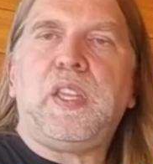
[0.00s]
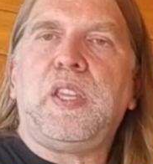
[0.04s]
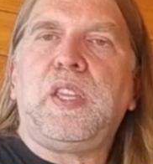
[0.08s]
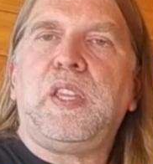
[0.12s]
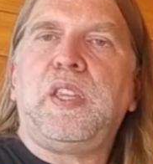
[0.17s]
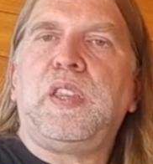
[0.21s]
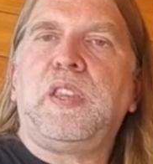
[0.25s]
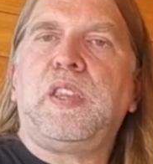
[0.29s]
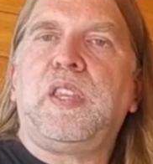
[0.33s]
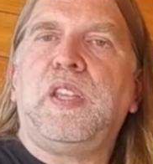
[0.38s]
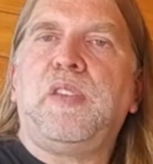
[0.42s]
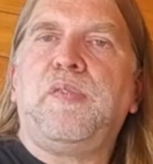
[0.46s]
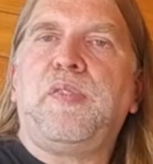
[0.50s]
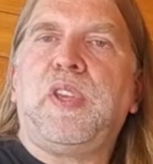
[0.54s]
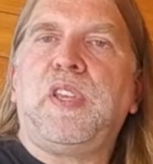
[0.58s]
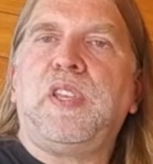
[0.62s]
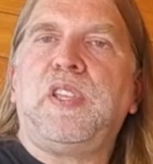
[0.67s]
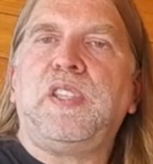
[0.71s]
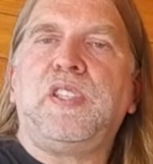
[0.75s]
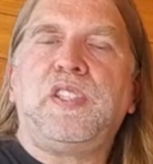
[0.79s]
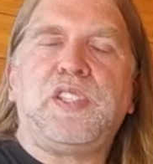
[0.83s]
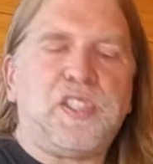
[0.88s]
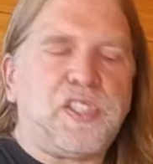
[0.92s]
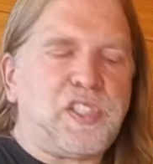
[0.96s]
Then if I
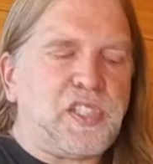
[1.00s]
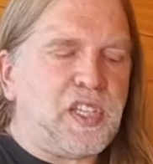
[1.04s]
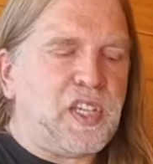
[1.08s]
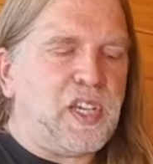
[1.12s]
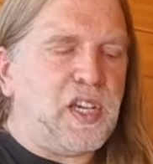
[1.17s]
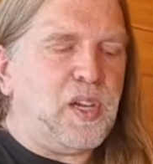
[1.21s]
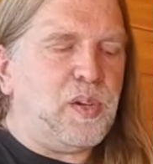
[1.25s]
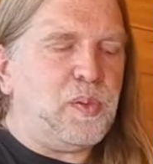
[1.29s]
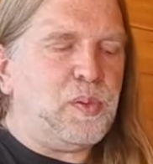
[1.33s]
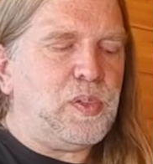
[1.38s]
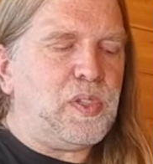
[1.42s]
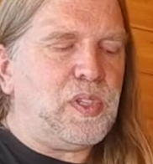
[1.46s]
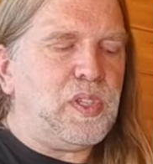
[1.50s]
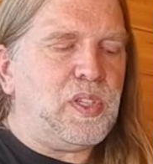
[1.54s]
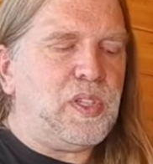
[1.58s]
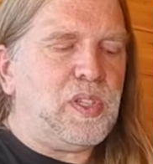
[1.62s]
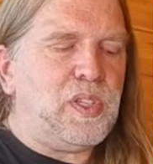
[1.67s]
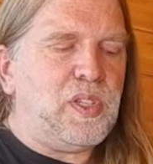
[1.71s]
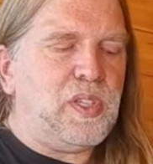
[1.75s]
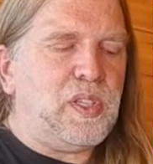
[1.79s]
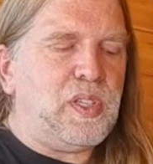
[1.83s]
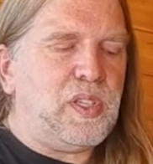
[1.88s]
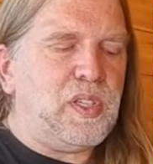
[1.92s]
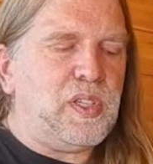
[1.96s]
just
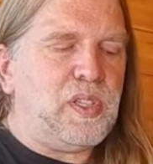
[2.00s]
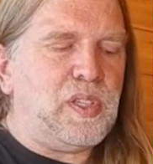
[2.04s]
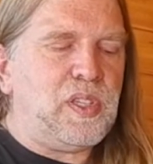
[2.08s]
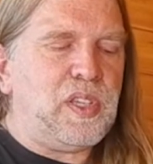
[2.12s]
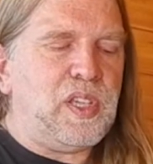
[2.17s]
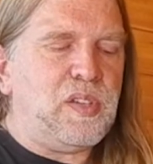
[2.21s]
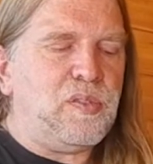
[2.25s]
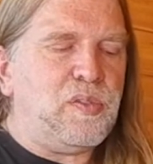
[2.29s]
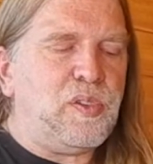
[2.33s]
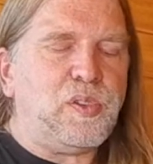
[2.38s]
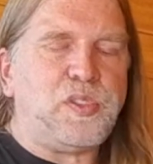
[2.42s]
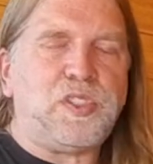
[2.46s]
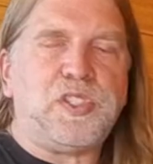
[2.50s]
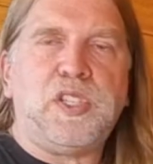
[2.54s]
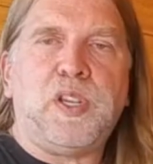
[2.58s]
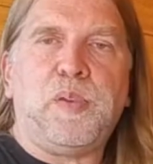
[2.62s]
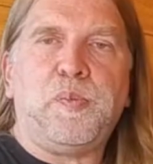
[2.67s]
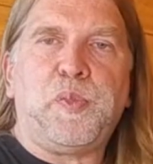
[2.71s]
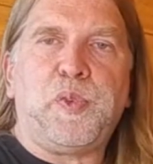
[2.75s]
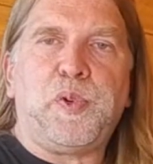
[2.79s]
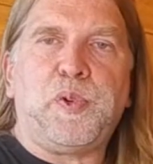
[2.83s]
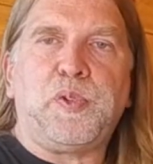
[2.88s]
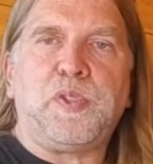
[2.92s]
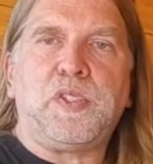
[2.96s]
think of those
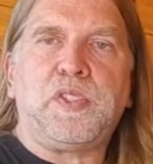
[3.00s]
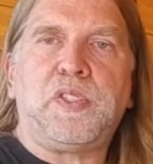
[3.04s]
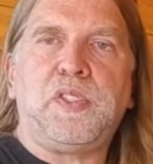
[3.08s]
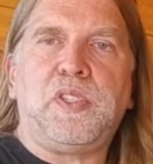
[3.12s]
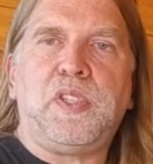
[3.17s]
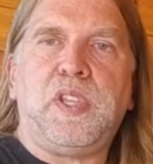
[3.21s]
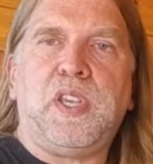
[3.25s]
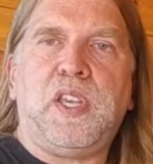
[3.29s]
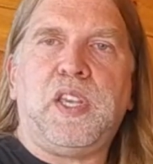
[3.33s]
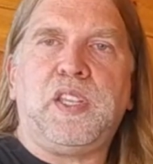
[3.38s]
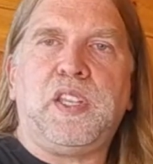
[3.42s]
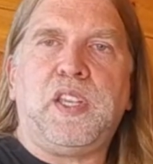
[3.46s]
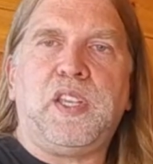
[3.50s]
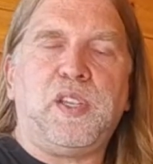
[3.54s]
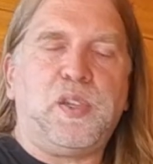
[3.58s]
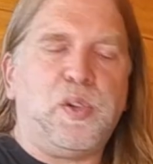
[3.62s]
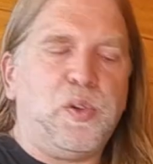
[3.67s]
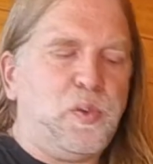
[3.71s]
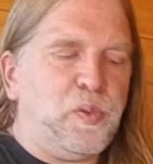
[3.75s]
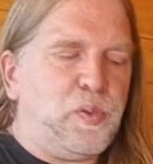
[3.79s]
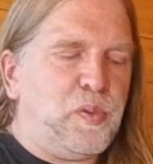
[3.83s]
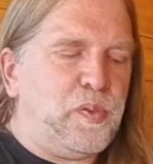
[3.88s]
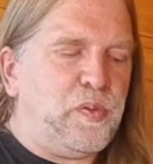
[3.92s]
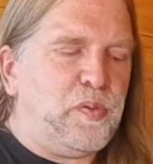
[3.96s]
numbers and I
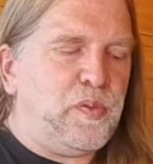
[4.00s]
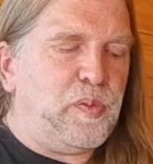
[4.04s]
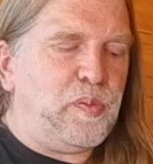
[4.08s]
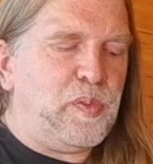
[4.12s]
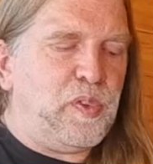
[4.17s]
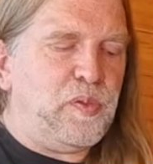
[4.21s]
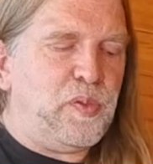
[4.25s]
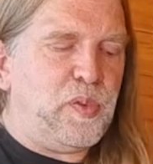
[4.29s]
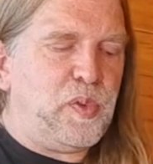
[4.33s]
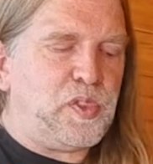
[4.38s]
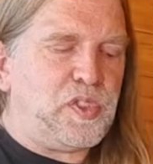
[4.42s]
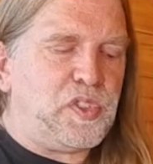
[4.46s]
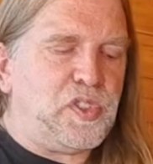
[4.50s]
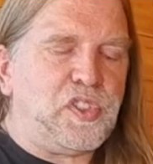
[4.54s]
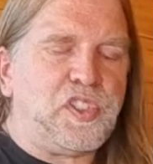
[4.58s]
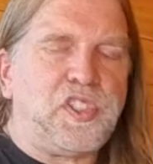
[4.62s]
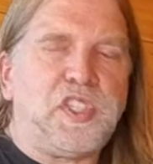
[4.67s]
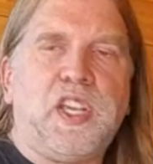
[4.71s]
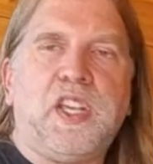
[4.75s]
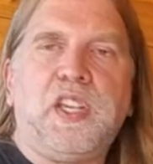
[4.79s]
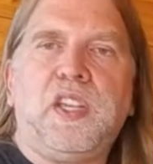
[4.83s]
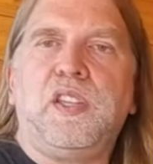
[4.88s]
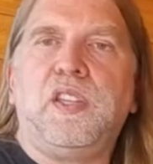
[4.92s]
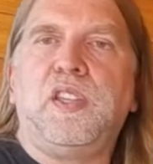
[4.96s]
go from the first to
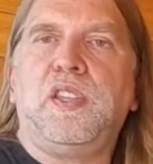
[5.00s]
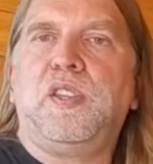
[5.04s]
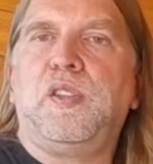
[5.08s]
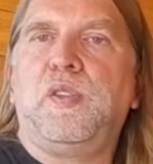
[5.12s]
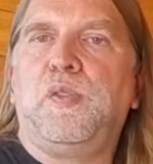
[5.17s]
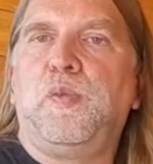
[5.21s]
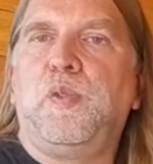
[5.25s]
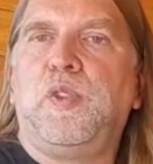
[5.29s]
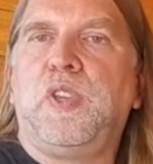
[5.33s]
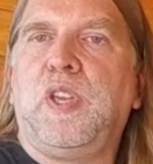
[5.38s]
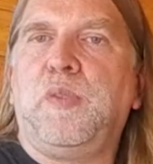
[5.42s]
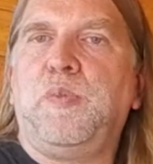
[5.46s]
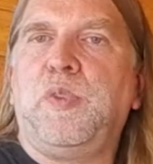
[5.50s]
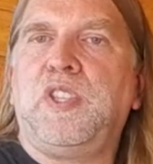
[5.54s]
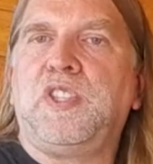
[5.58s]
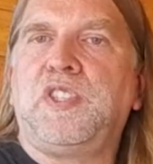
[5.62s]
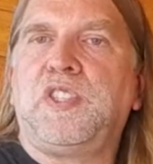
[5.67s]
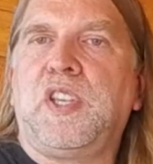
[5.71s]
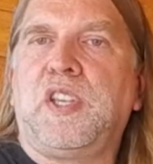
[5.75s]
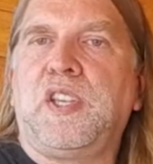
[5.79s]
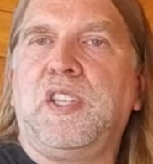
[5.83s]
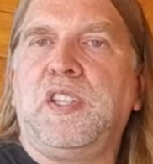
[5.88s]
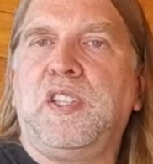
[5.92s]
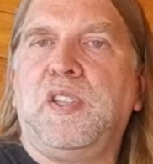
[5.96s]
second, well, that'd be a
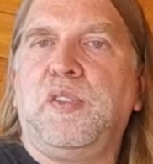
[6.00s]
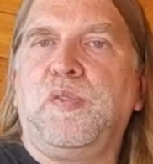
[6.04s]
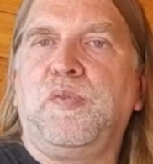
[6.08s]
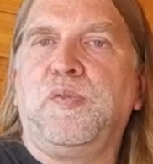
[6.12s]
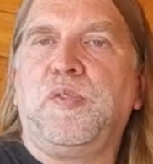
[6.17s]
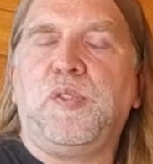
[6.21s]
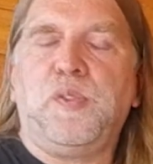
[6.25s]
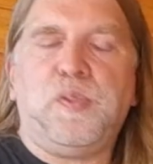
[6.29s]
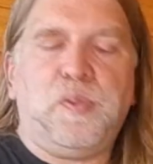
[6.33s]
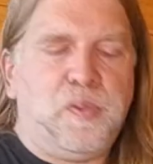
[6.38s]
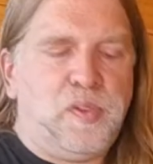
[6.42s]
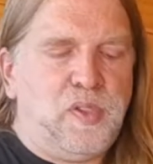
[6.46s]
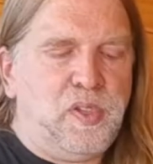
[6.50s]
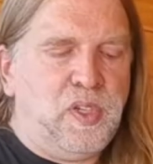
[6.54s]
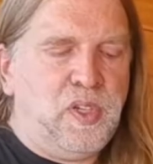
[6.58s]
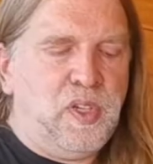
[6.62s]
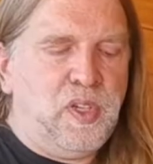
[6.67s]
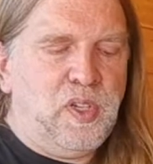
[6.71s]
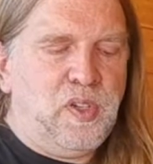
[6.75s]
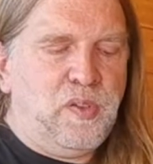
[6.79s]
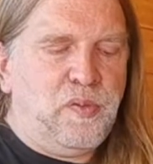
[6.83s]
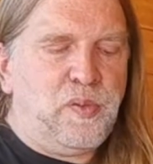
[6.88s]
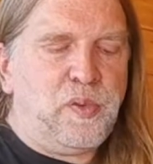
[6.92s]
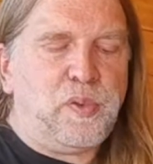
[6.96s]
second interval.
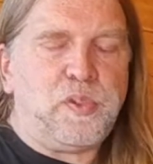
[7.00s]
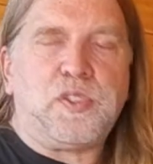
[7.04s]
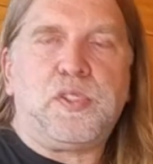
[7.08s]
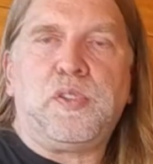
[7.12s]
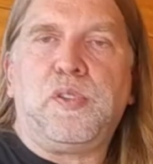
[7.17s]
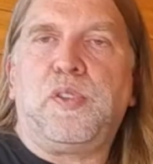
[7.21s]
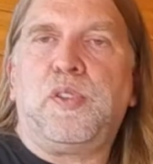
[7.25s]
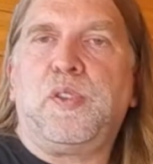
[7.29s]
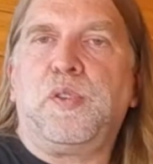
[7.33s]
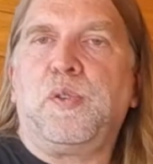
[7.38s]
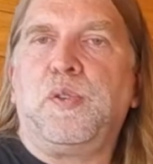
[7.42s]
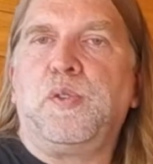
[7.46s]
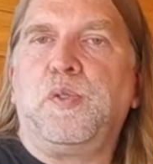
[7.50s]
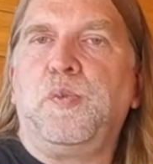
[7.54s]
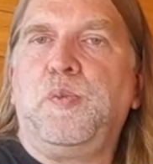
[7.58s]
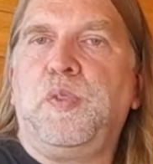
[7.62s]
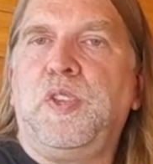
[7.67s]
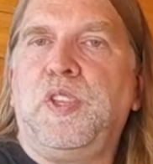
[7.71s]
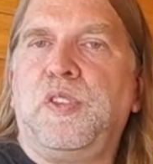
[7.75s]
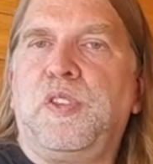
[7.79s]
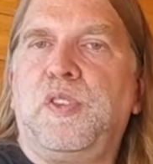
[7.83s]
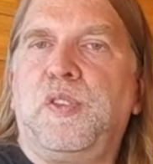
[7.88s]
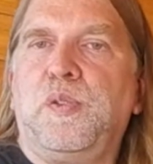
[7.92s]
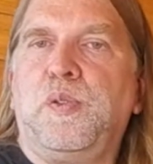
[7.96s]
First to third would be a
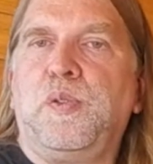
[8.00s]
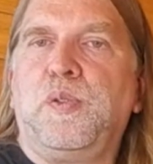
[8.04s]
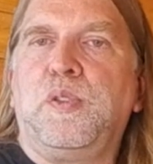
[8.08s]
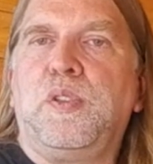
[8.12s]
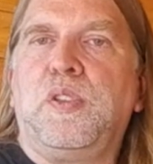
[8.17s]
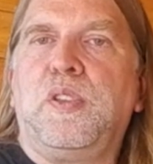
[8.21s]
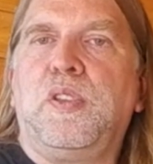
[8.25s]
third.